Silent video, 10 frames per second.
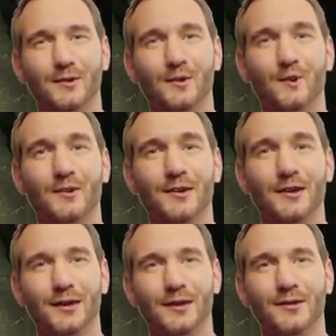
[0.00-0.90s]
2
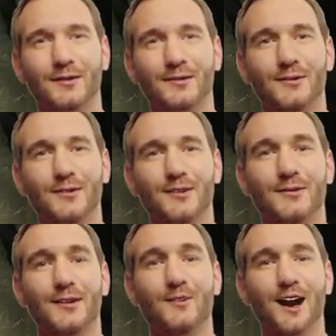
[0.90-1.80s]
lambs, a
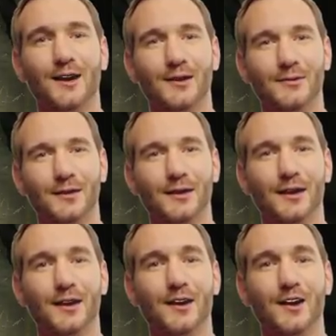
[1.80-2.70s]
year old,
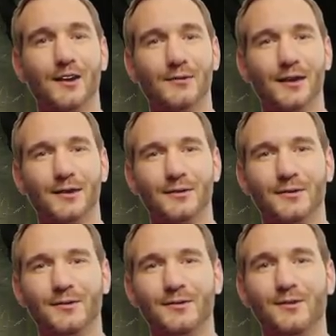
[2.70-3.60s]
day by day,
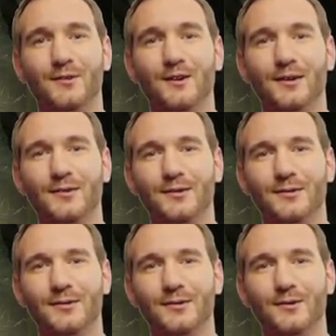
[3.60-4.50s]

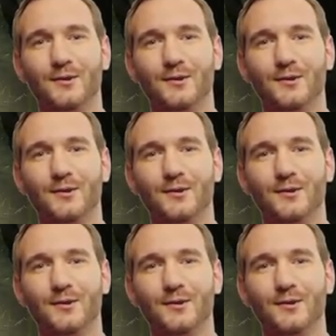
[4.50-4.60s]
regularly.